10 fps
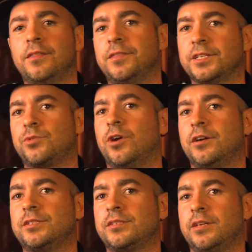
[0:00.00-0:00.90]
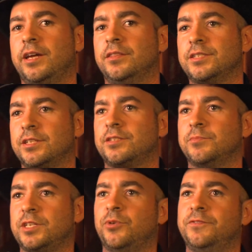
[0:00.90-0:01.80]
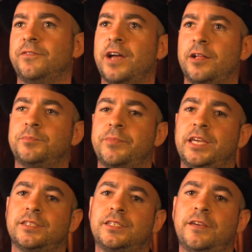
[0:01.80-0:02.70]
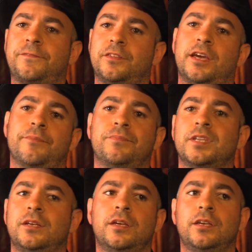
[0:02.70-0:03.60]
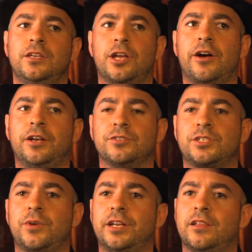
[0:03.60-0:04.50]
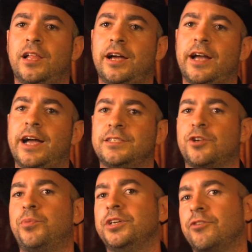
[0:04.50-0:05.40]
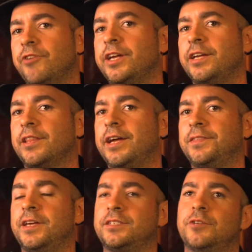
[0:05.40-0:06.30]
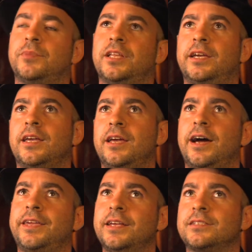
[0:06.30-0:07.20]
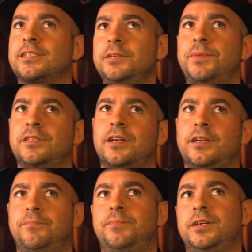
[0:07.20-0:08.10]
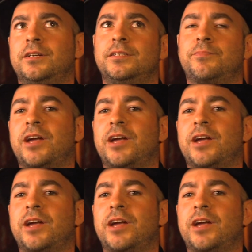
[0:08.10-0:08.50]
This works, and the systems that we've developed to make it safe for them, I don't sweat it. A lot of guys, they'll put a rig in like this and be like, I can't sleep at night because my